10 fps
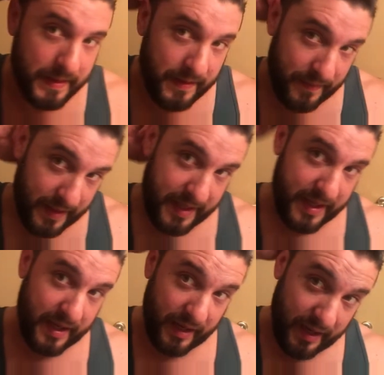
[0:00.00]
In the
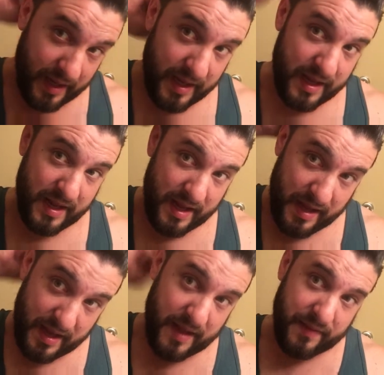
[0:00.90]
heat,
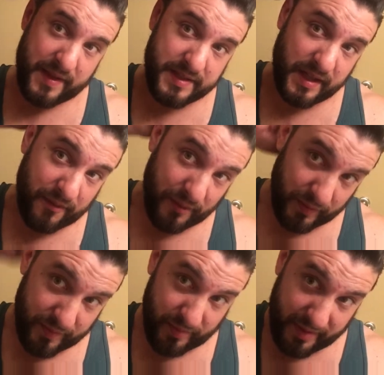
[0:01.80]
this stuff
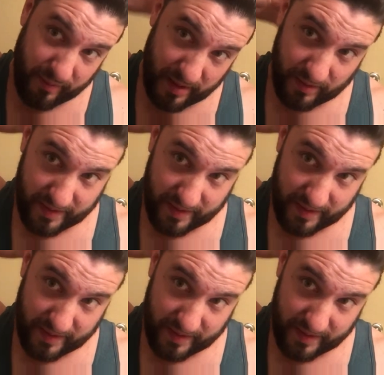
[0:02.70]
holds pretty well.